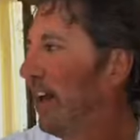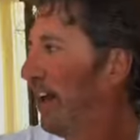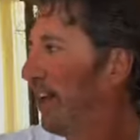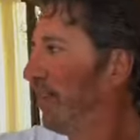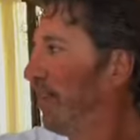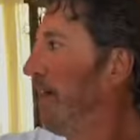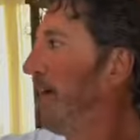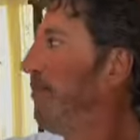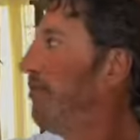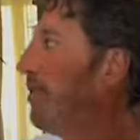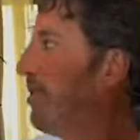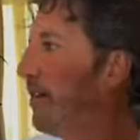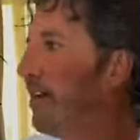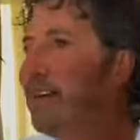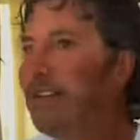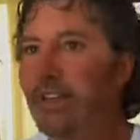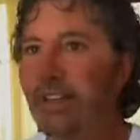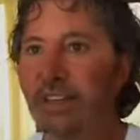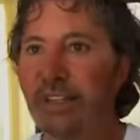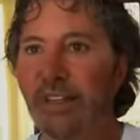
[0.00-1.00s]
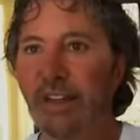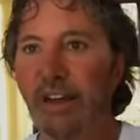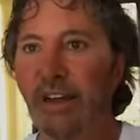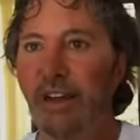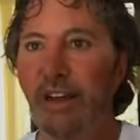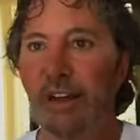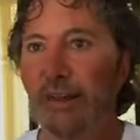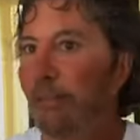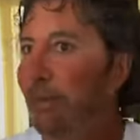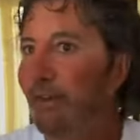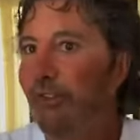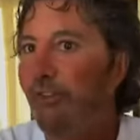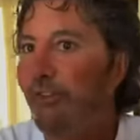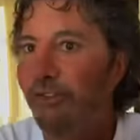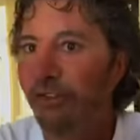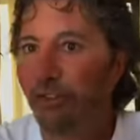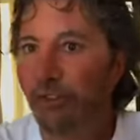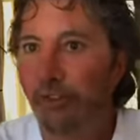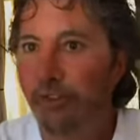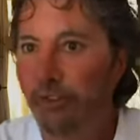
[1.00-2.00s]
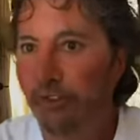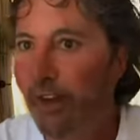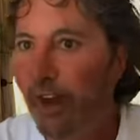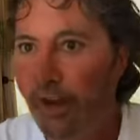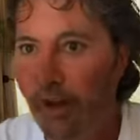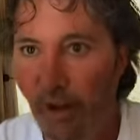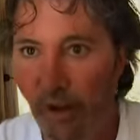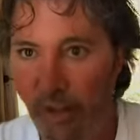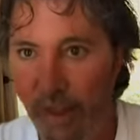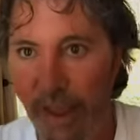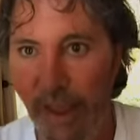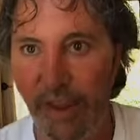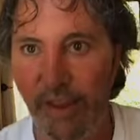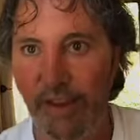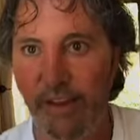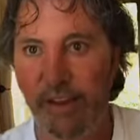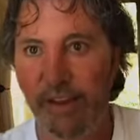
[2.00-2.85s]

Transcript: I love religions, but fuck all that.